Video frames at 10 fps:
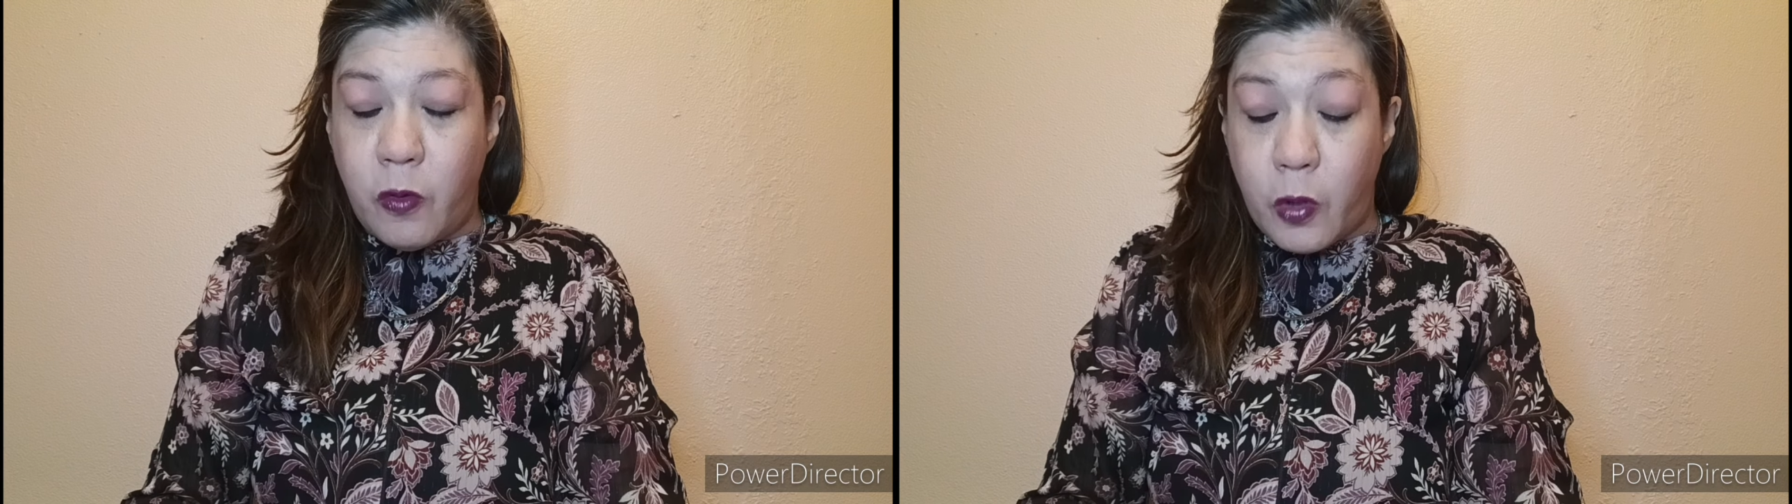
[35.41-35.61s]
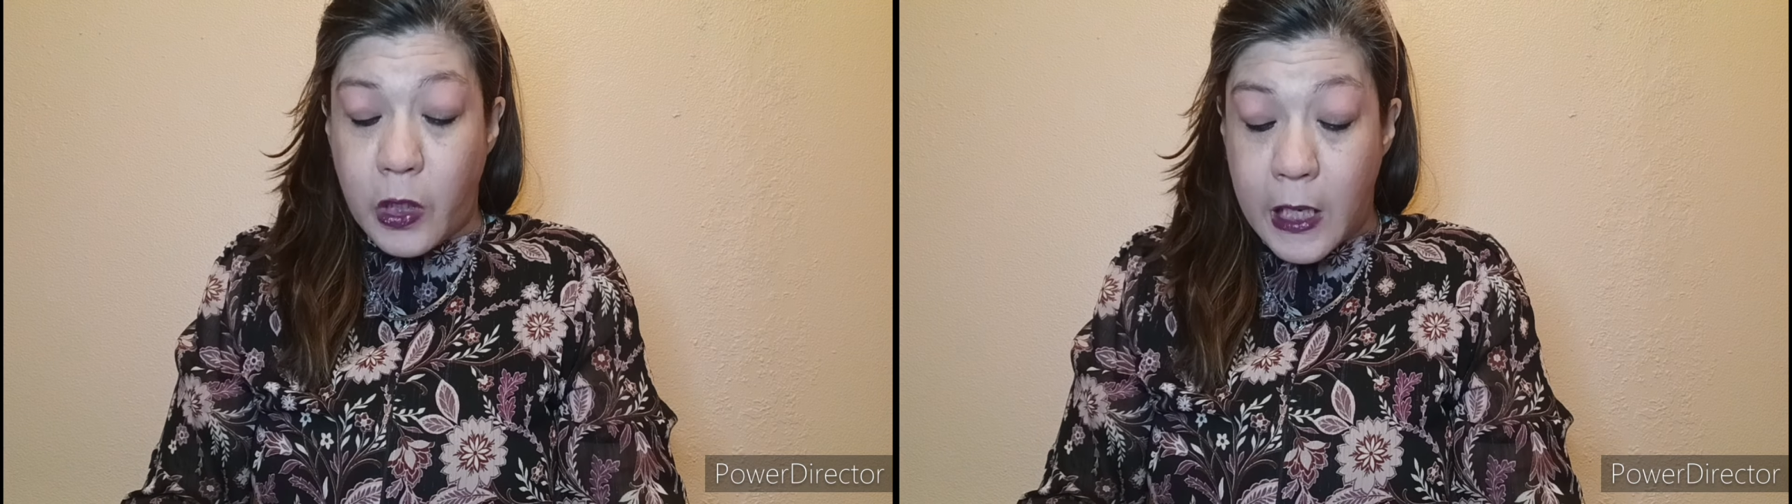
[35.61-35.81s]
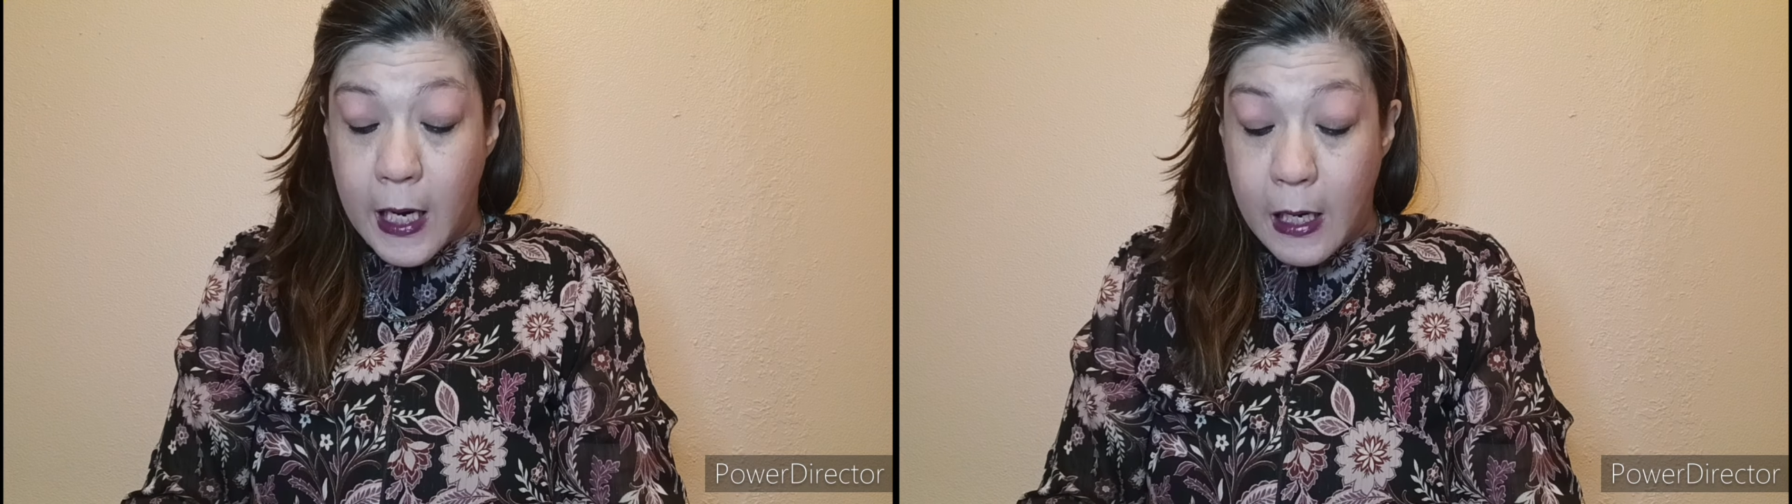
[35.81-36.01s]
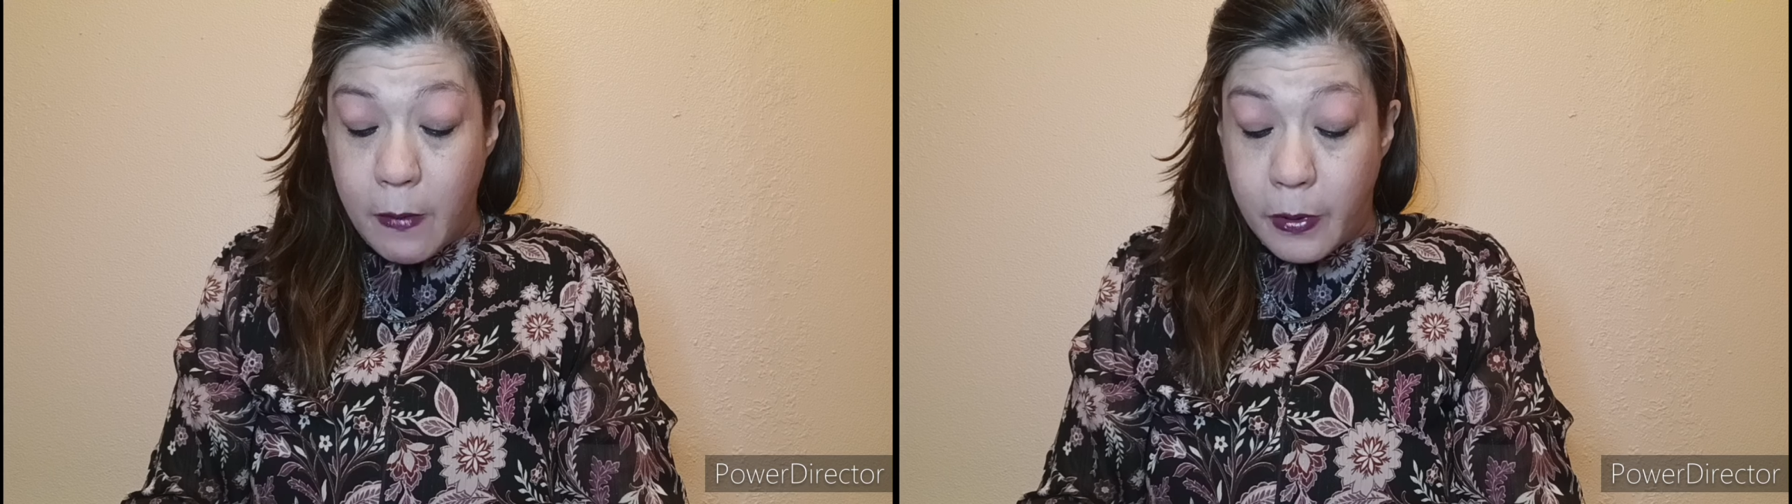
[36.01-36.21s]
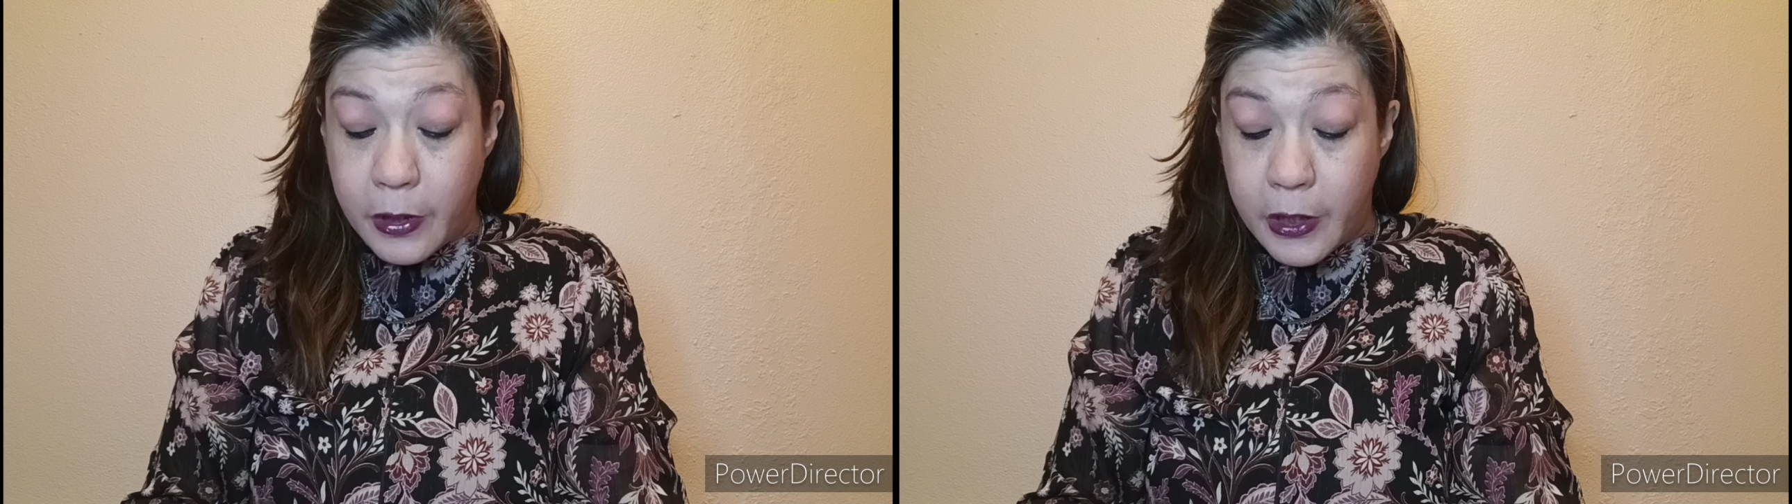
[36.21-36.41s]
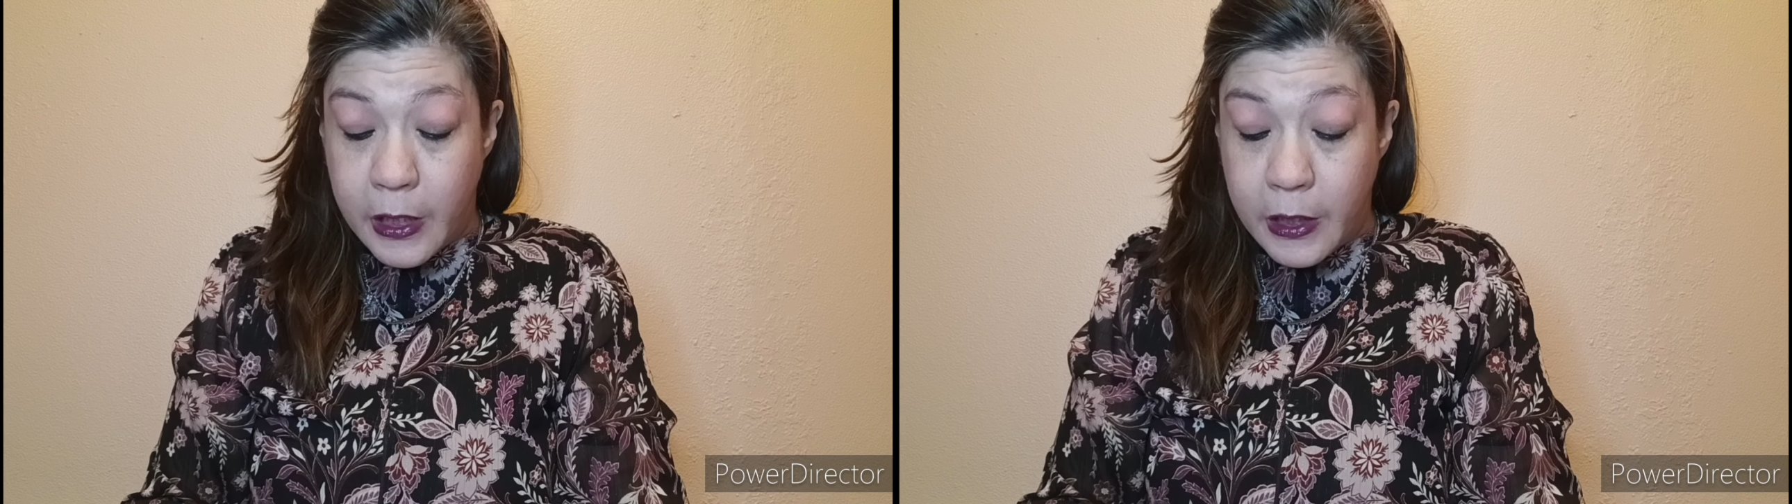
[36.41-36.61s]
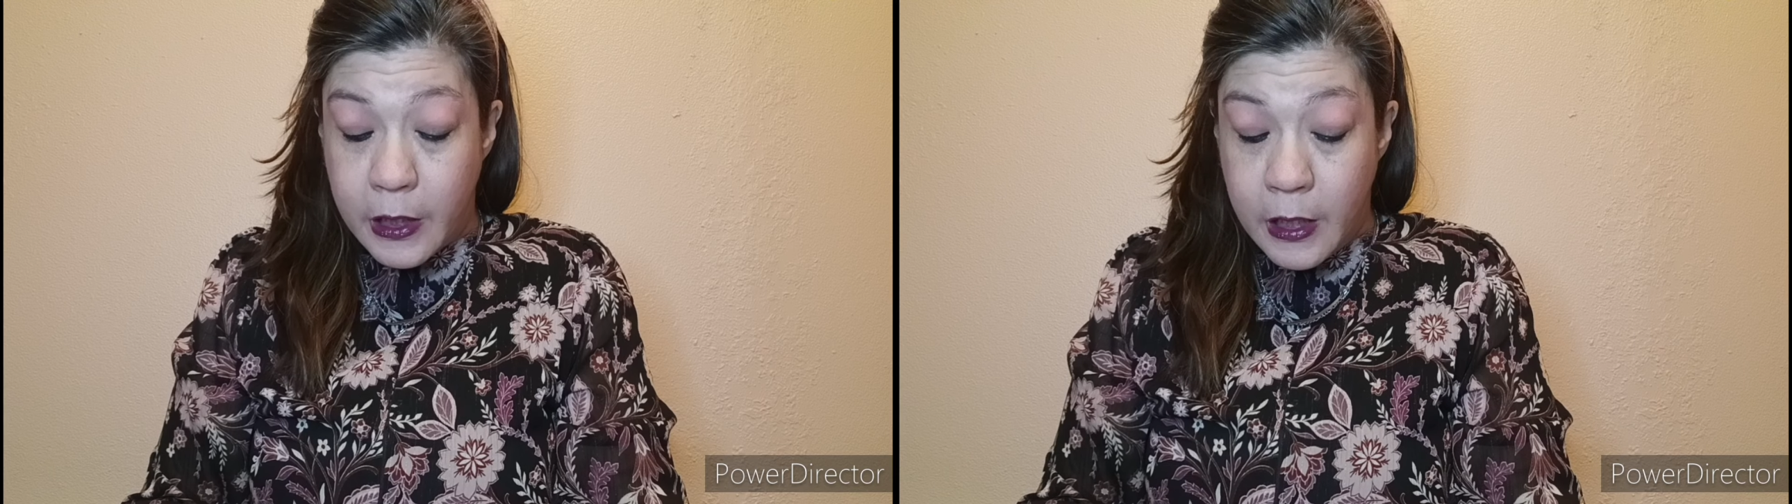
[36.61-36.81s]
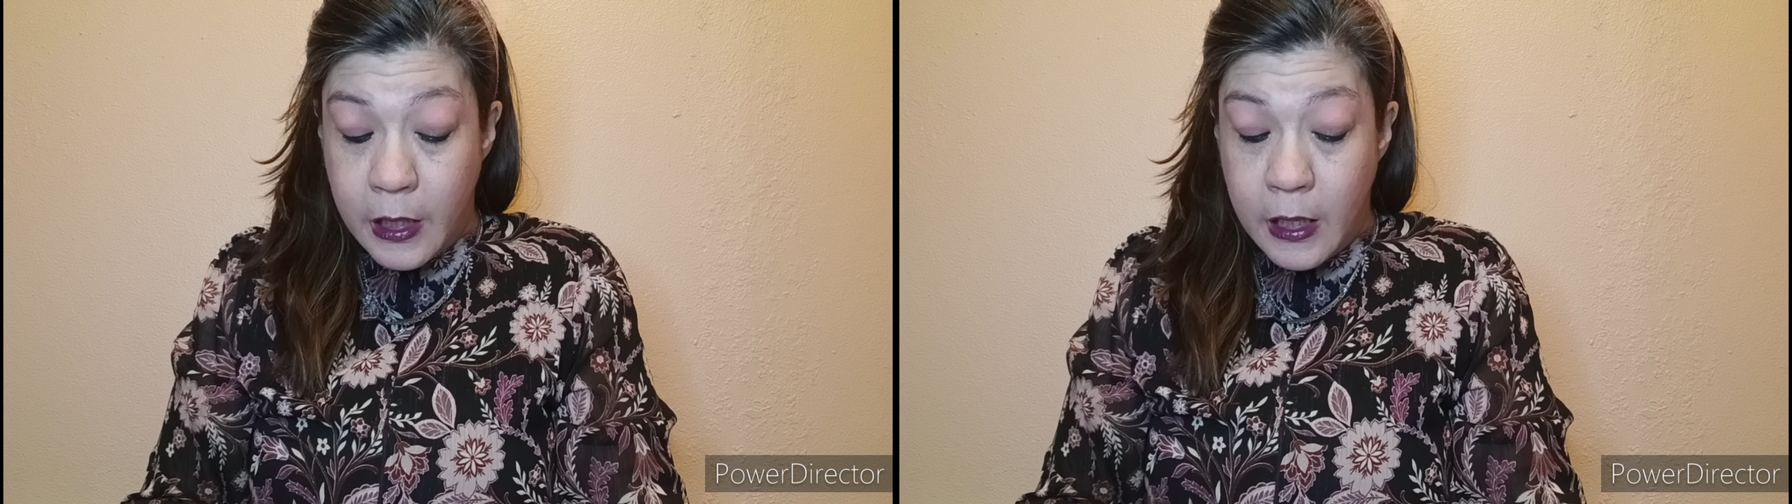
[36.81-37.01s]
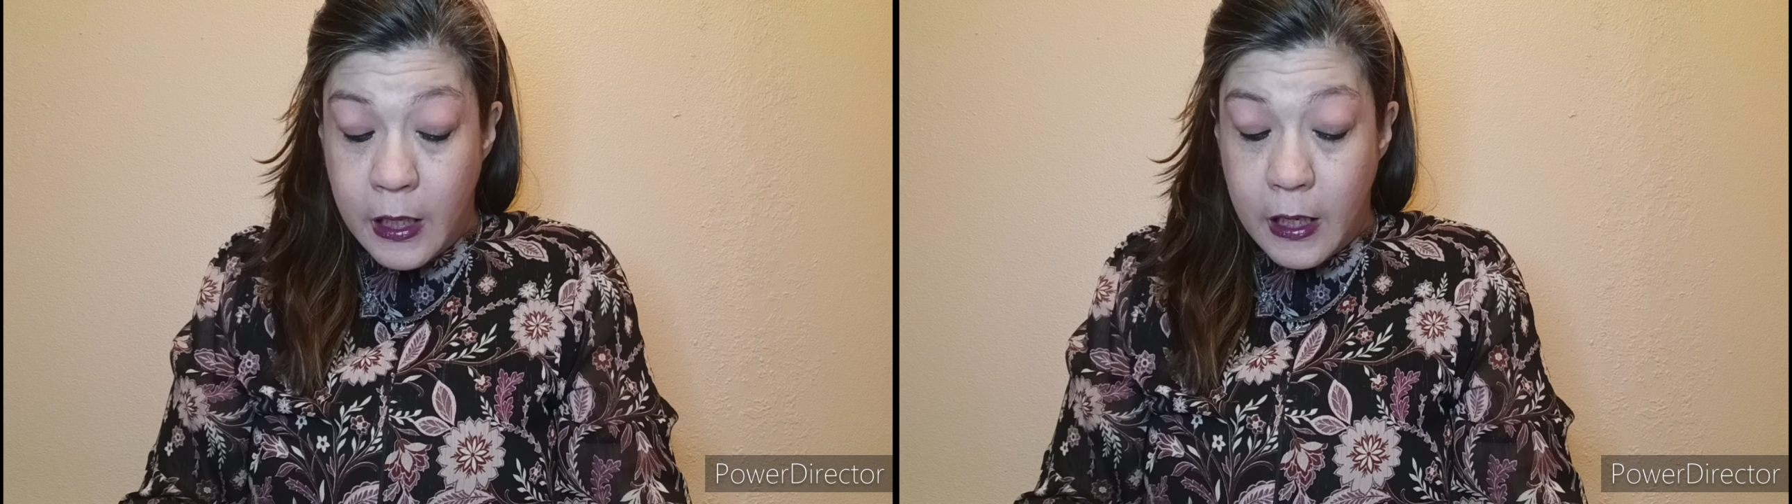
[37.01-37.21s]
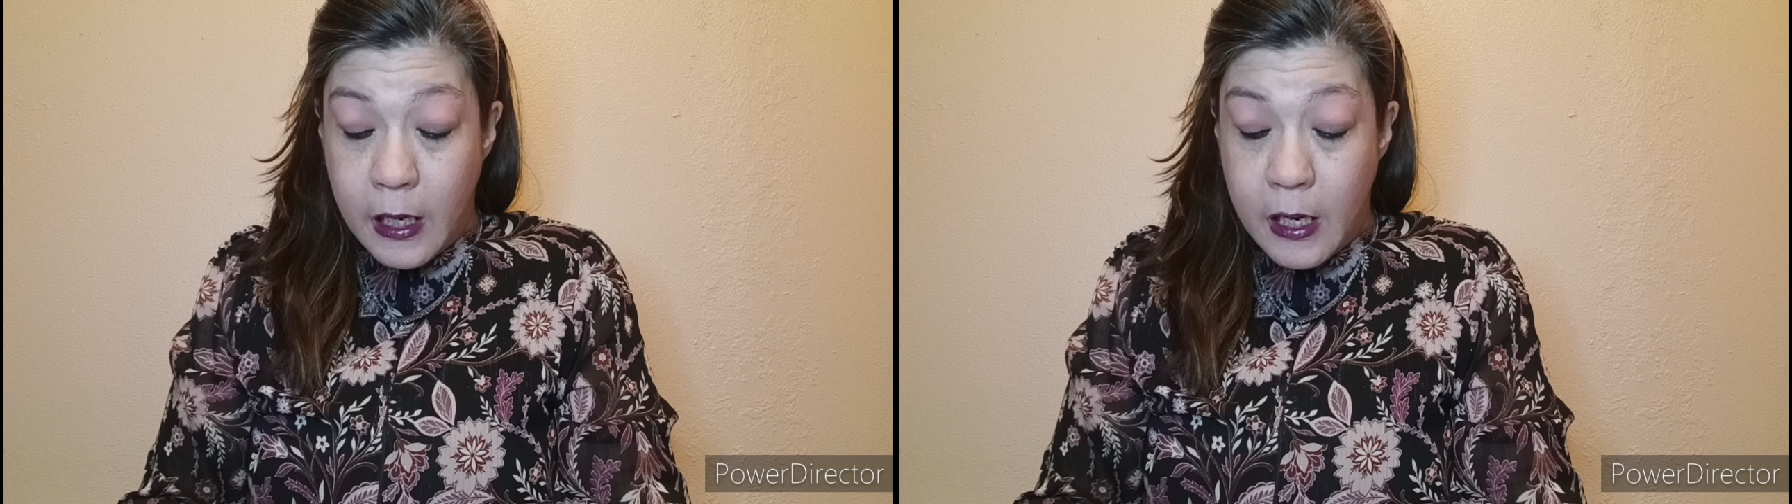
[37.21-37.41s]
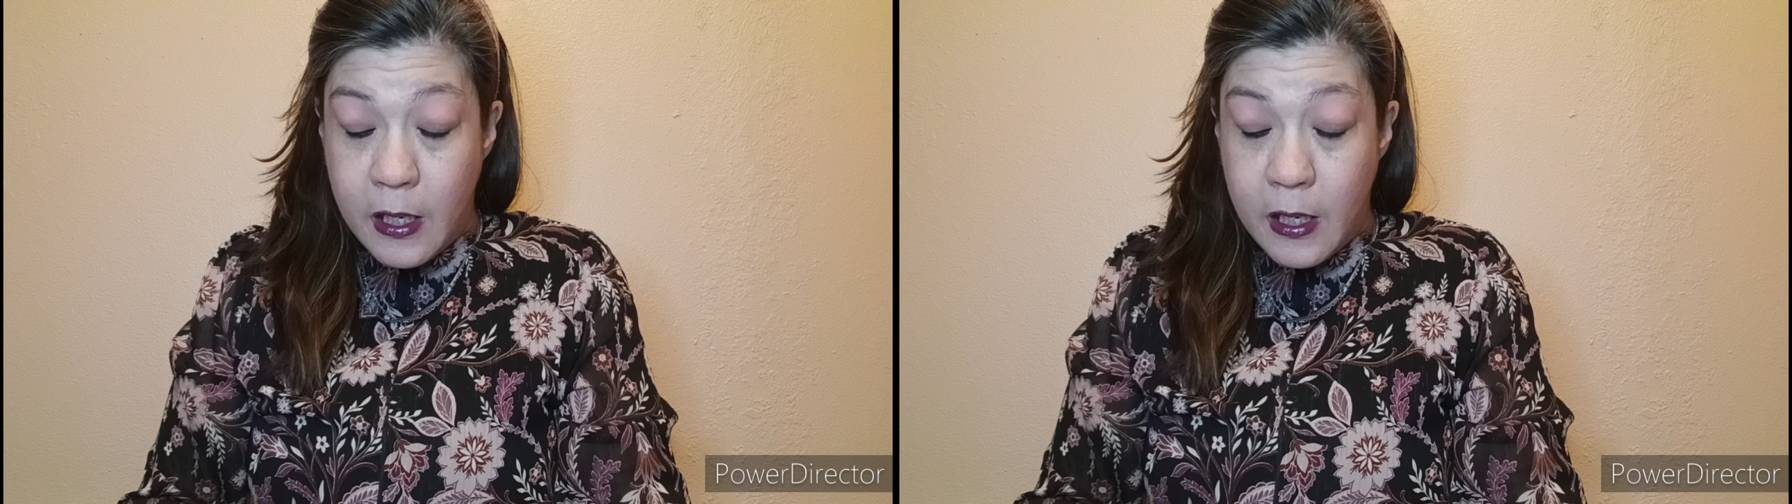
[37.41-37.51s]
48%,